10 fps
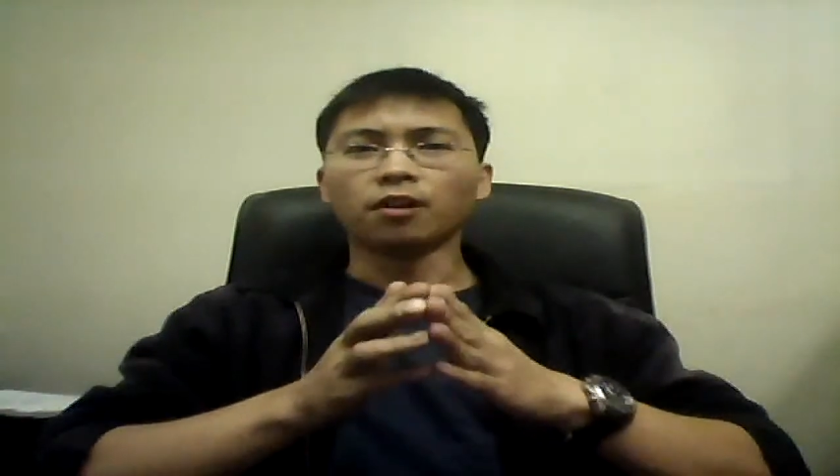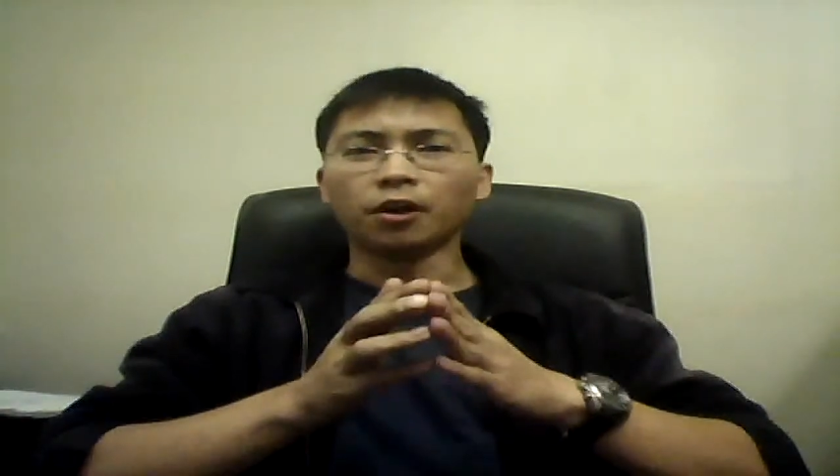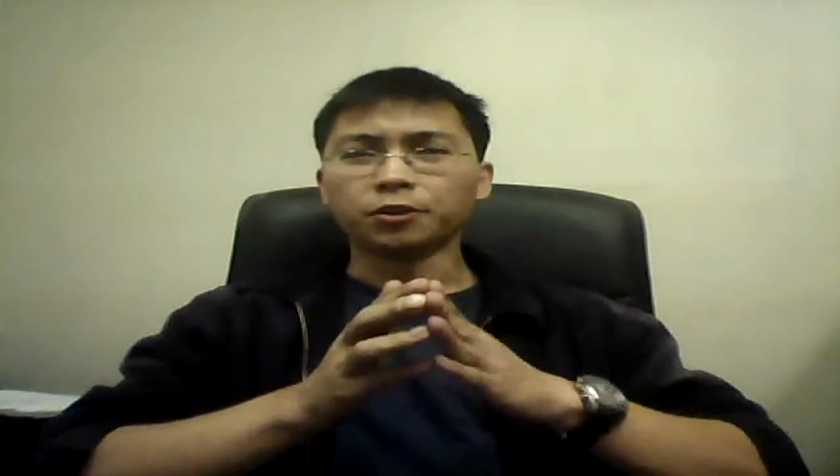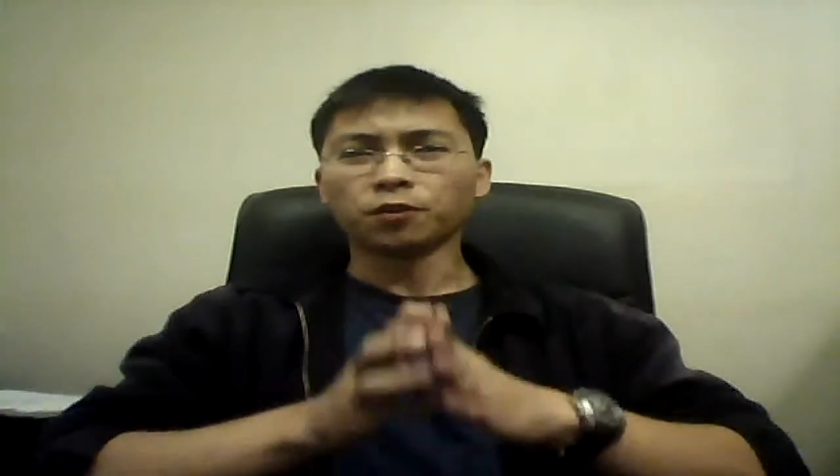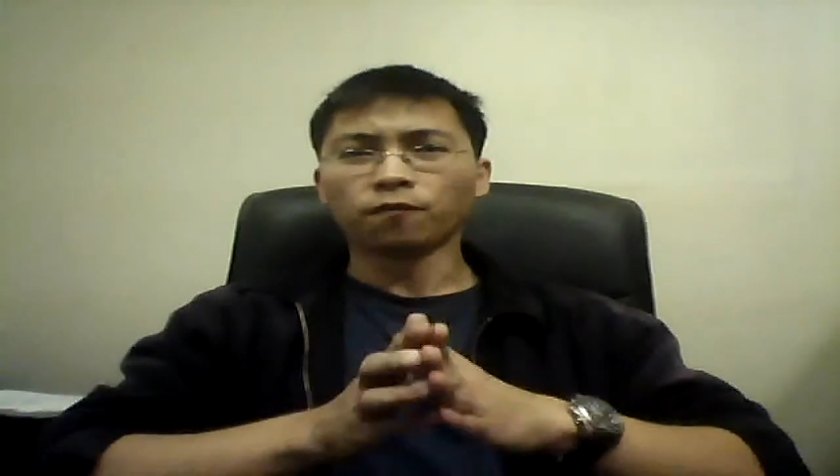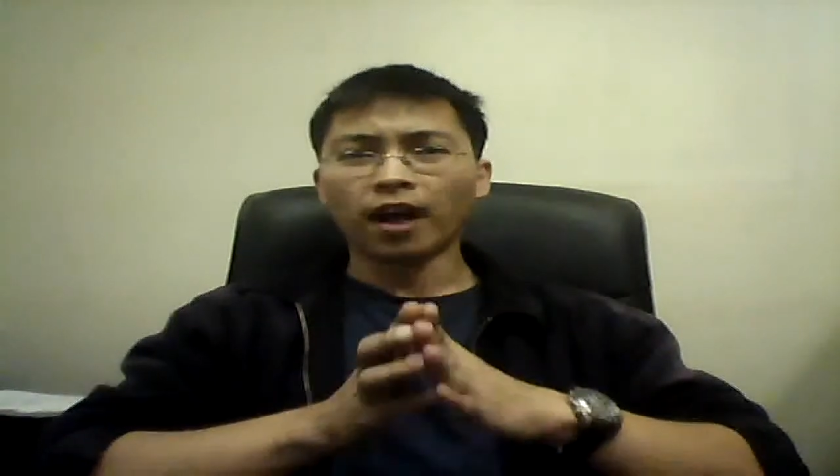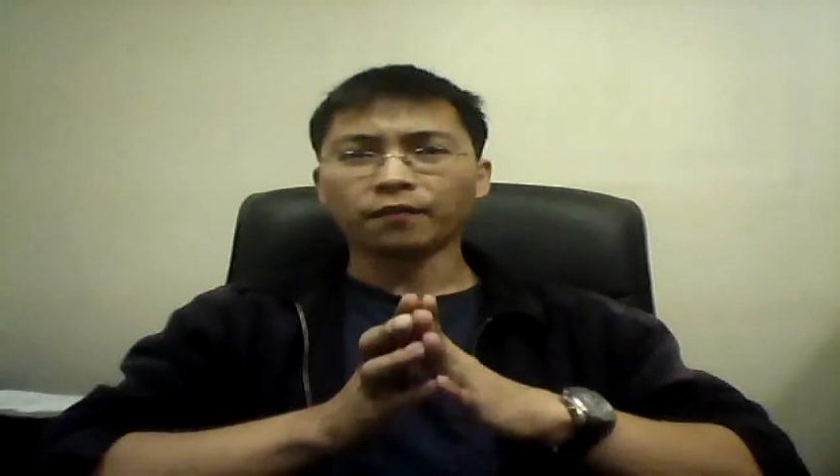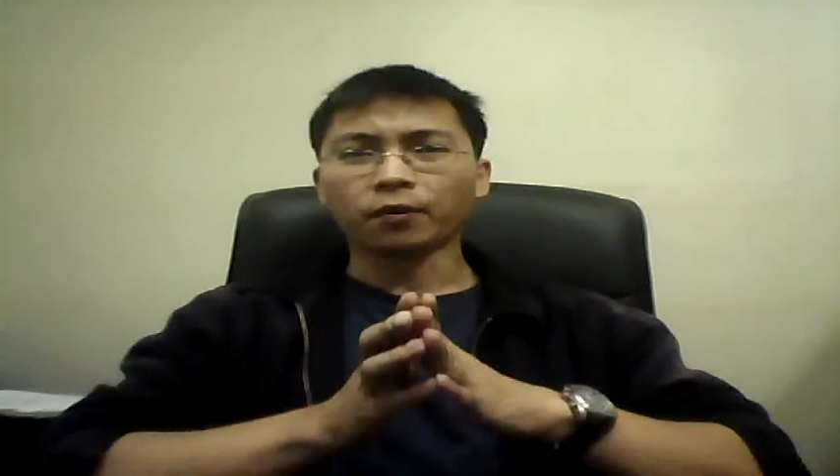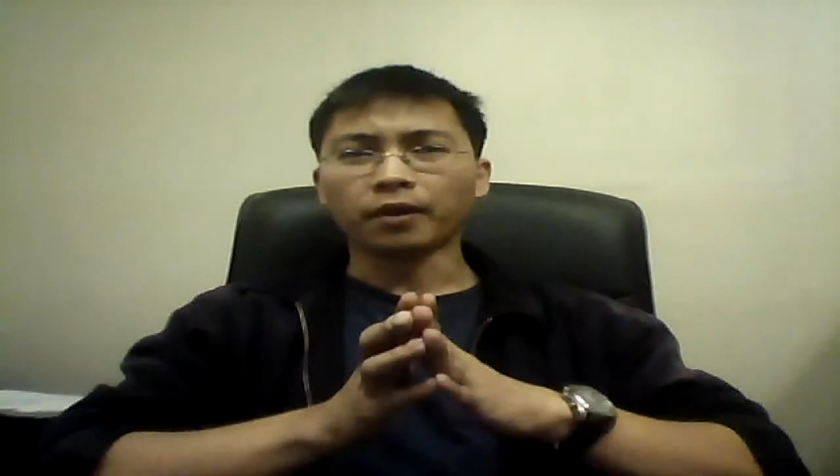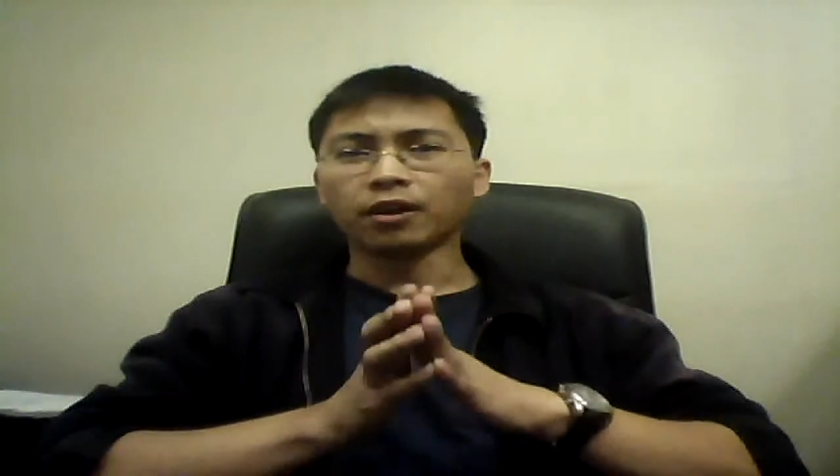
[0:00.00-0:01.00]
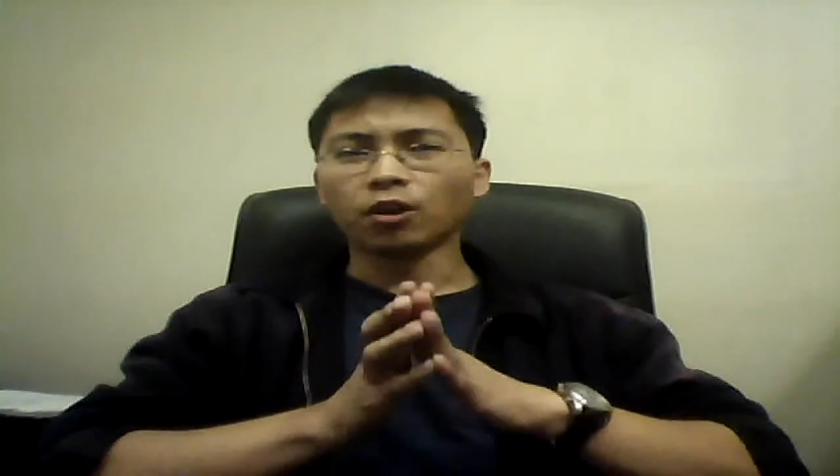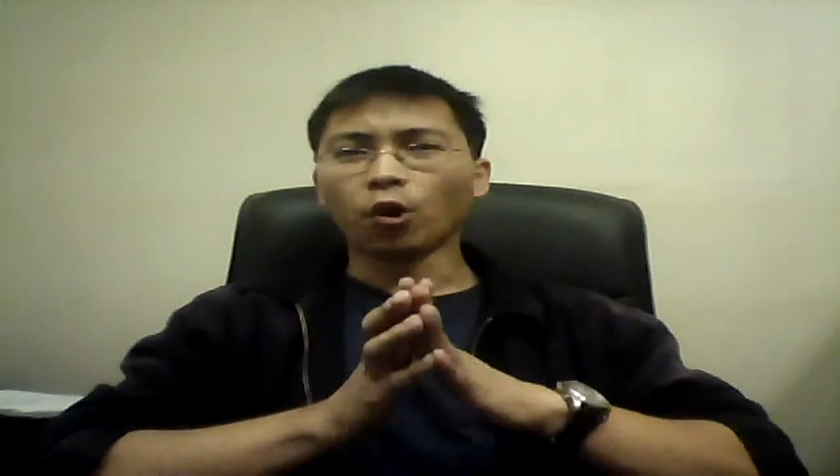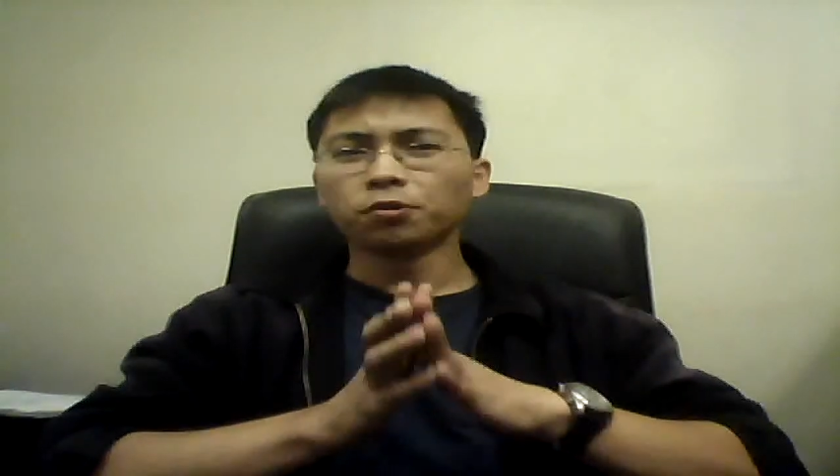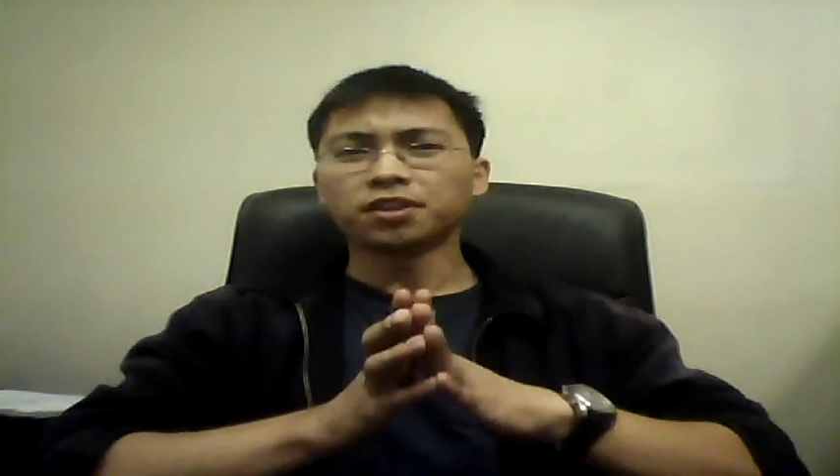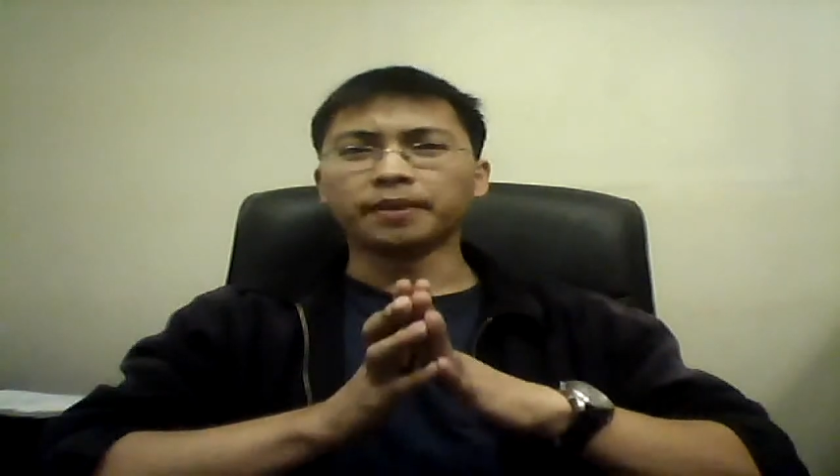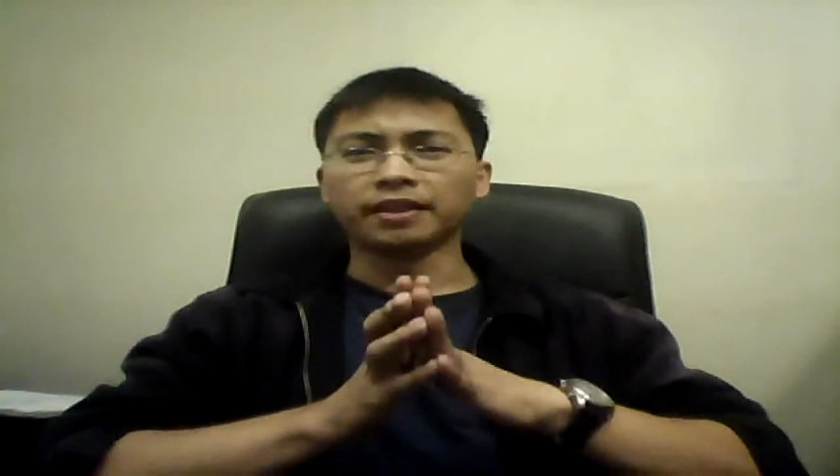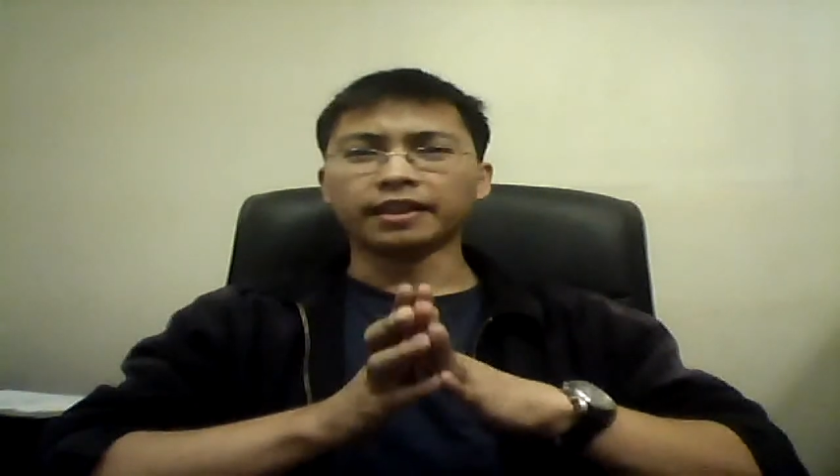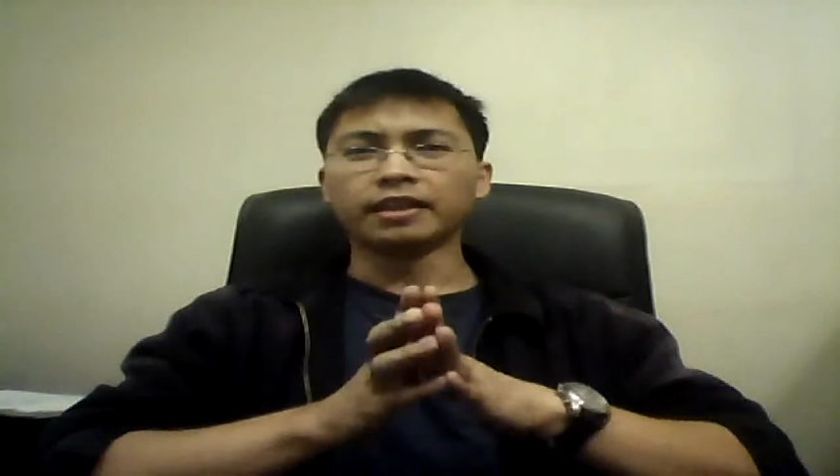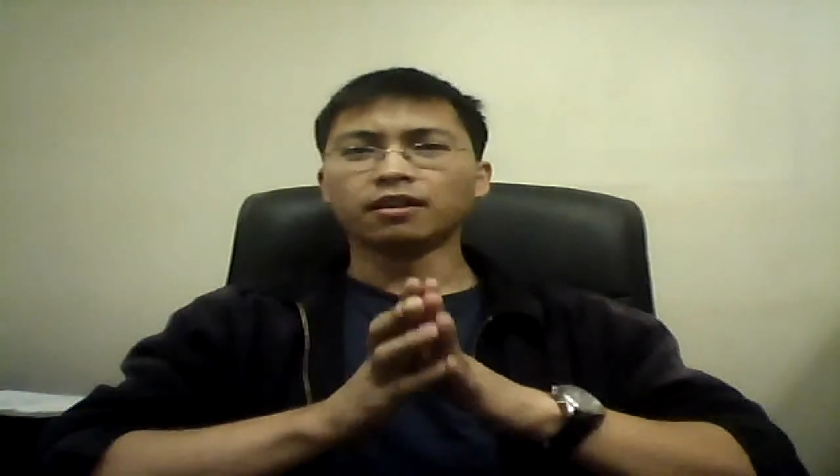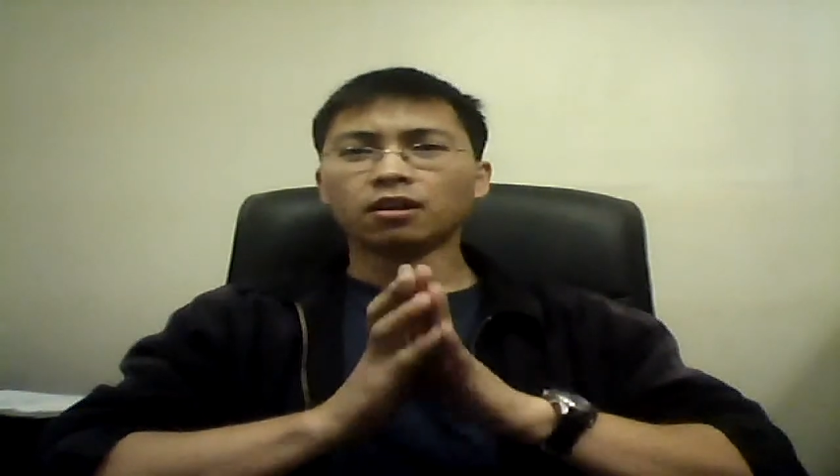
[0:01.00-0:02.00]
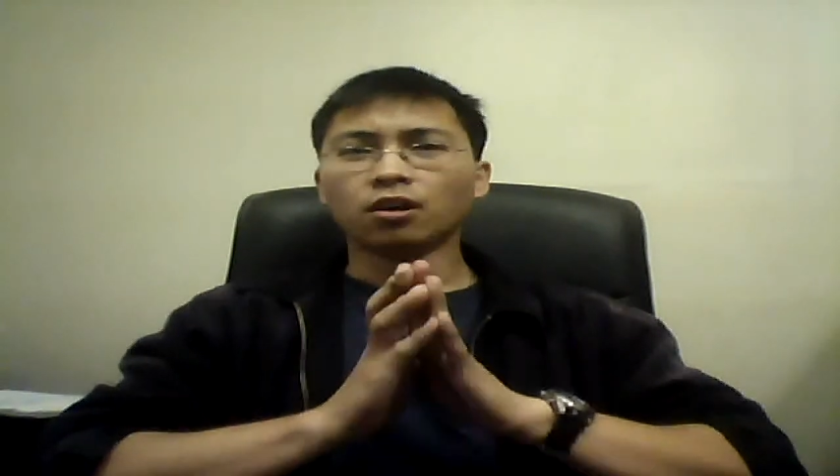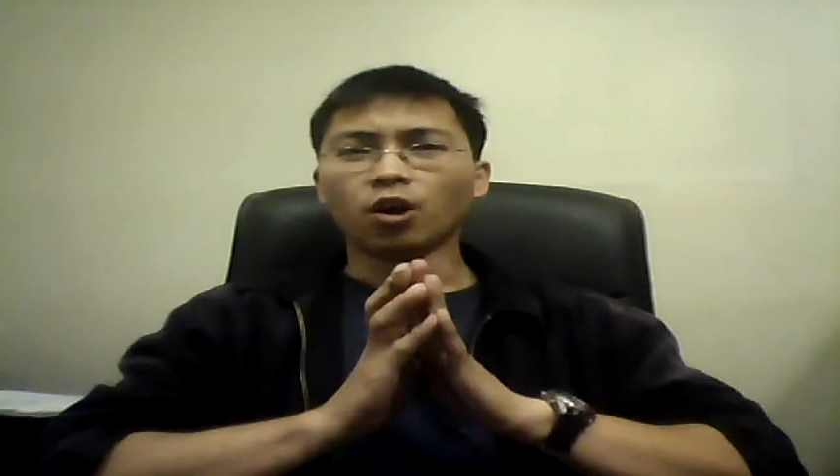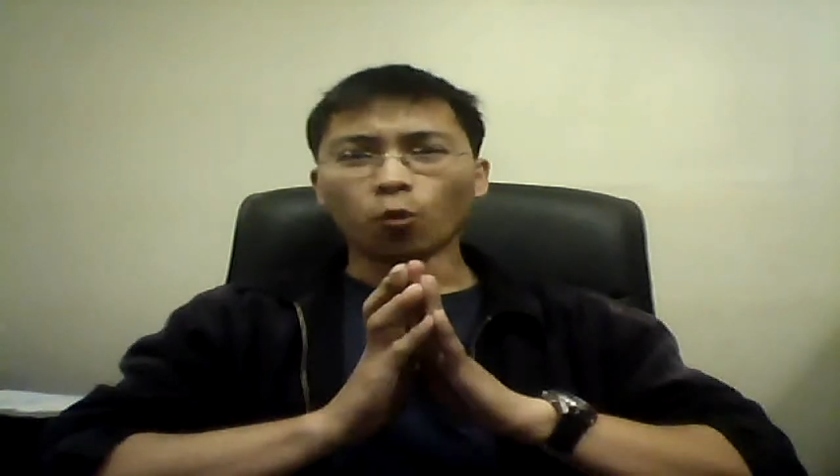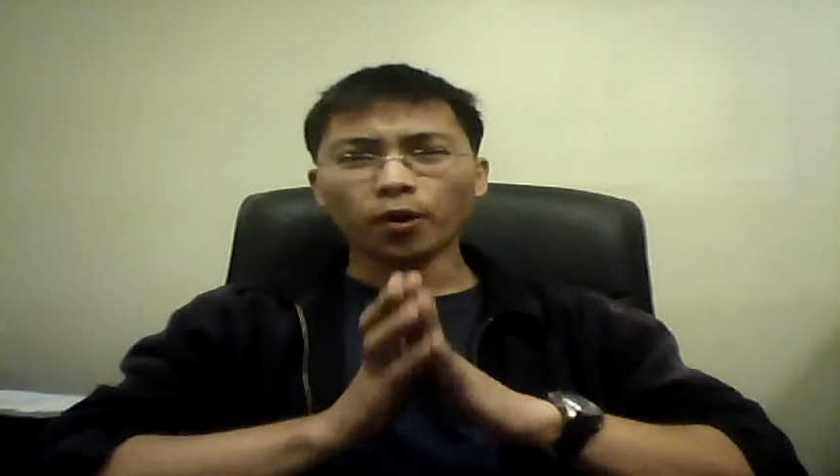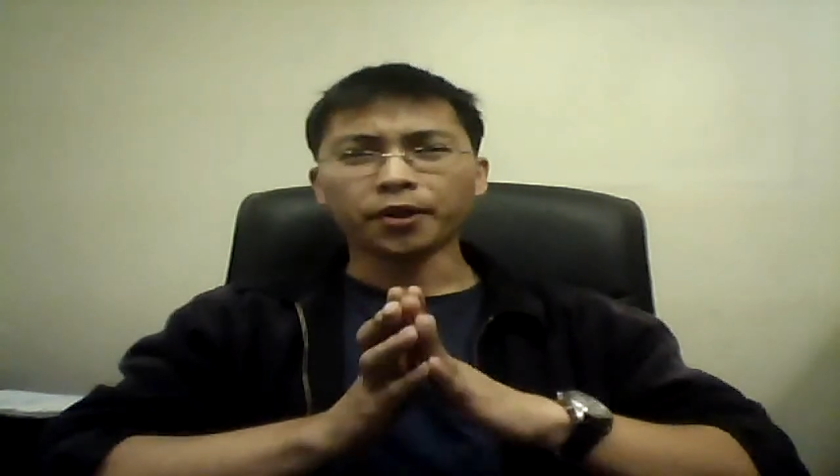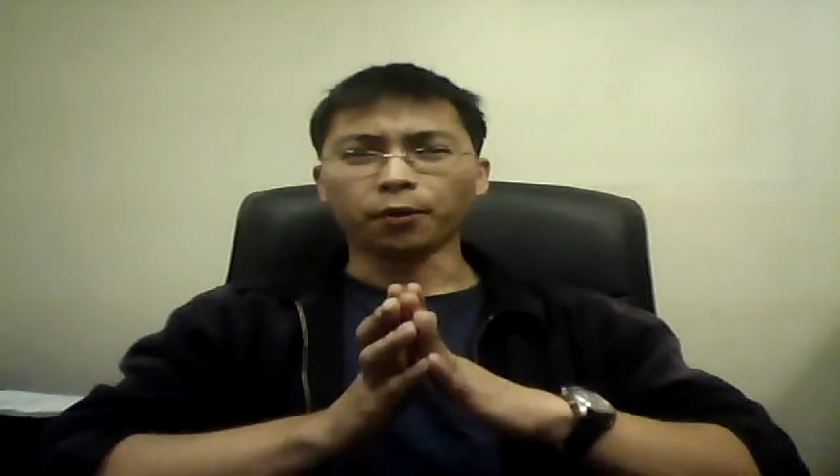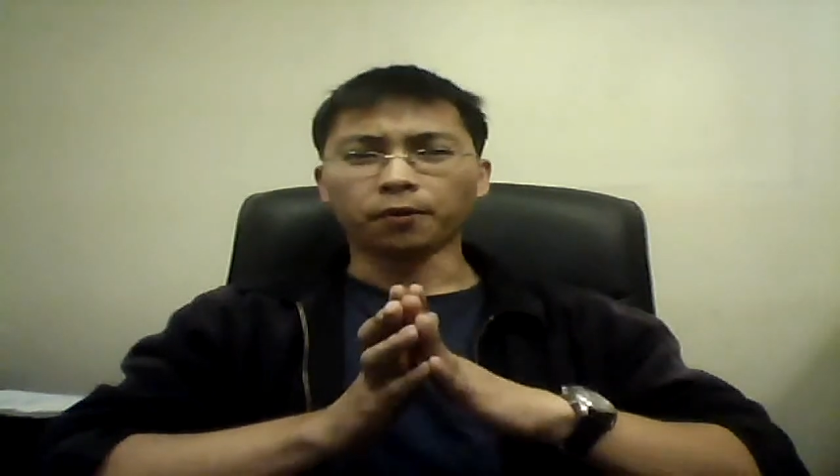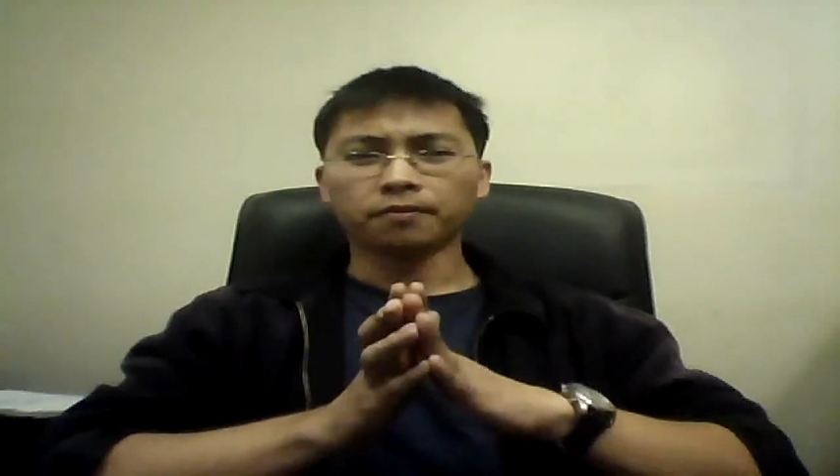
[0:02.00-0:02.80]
a survivor, and ultimately a winner.